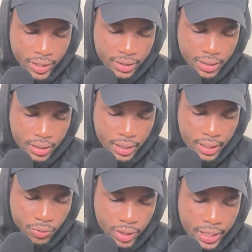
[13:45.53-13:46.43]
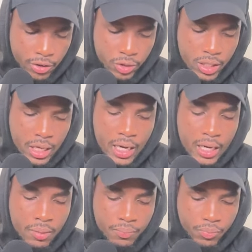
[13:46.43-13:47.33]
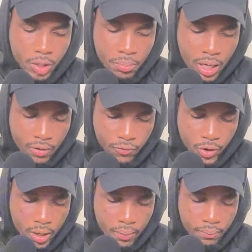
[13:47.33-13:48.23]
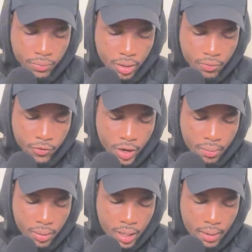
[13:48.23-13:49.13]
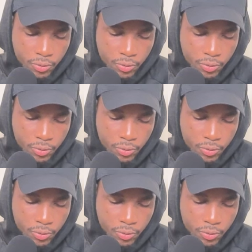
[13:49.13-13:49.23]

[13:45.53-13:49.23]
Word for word: I think they when they recall him back from from um,